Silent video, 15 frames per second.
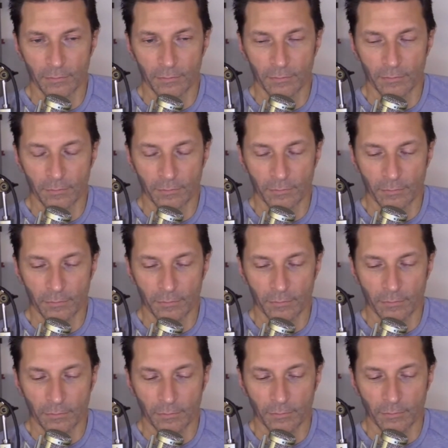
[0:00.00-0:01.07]

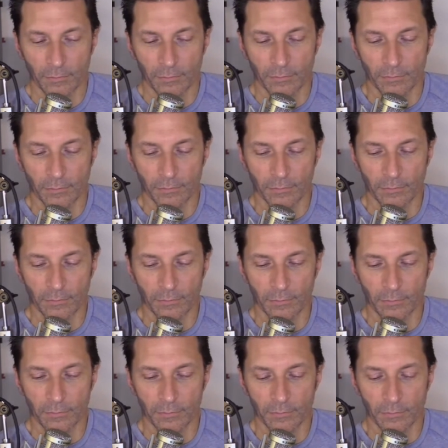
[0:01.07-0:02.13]

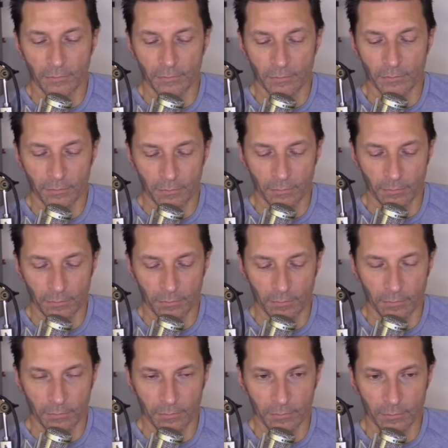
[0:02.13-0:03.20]

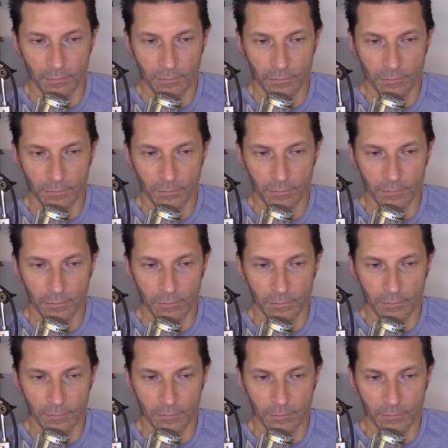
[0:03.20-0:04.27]

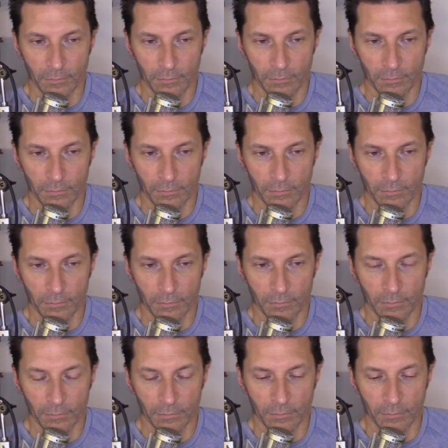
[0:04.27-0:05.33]

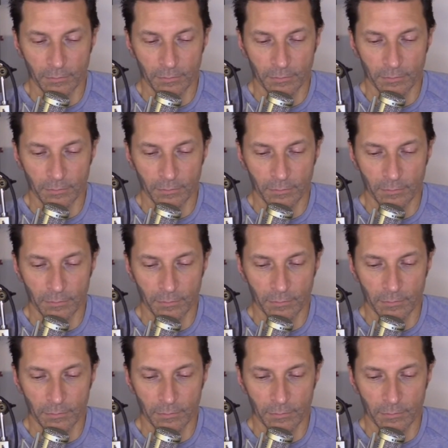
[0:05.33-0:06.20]
(not speaking)